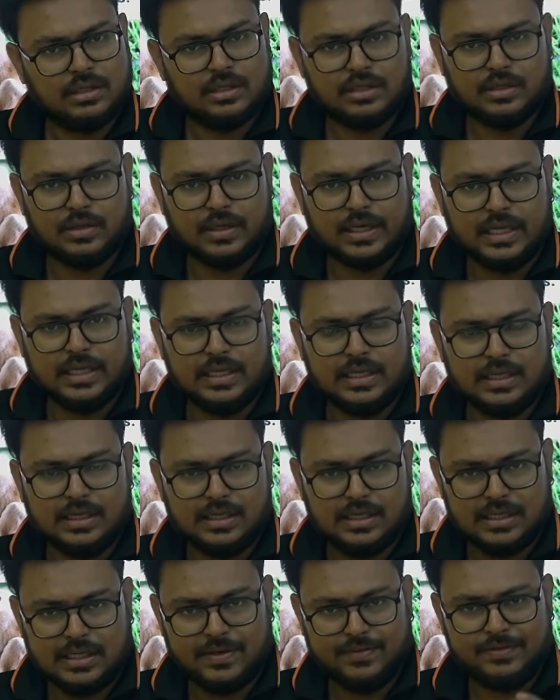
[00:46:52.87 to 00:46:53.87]
Okay.
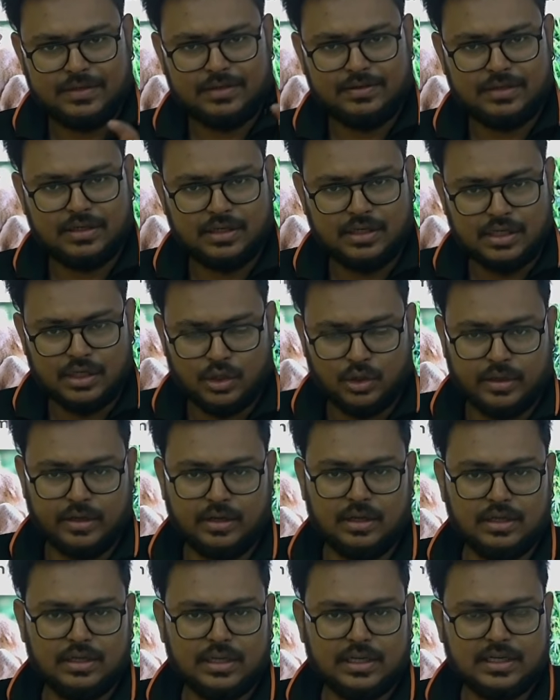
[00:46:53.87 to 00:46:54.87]
After knowing
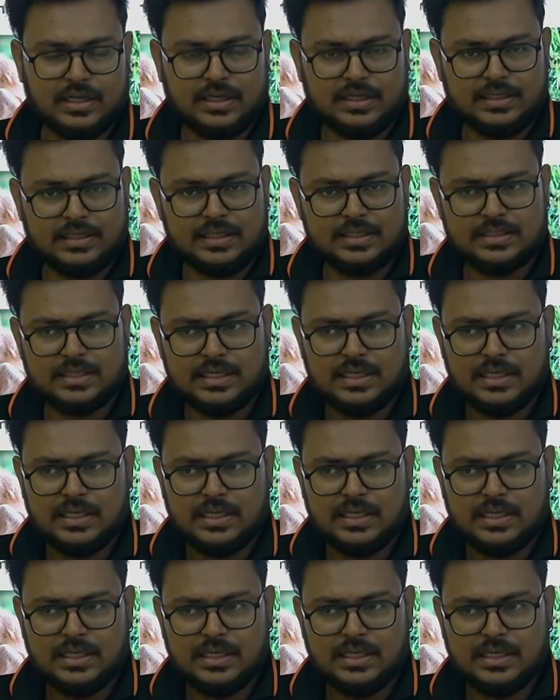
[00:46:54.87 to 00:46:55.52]
all the characters,